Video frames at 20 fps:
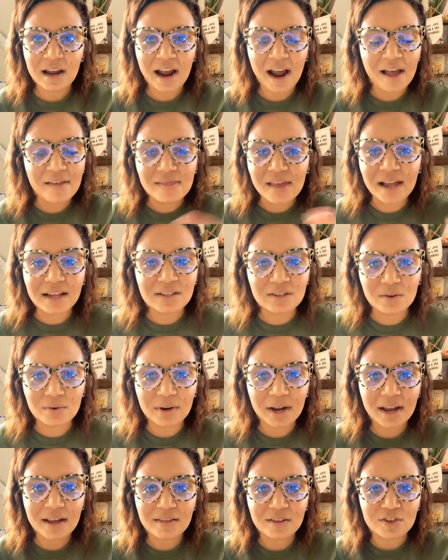And that's
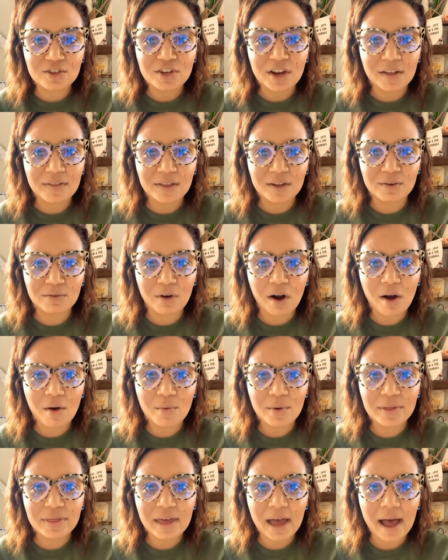okay. There's nothing wrong
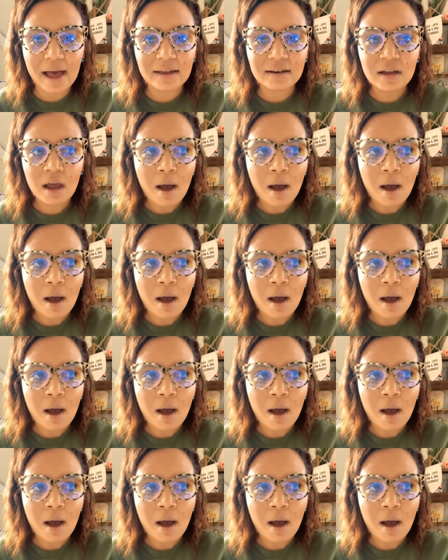with that.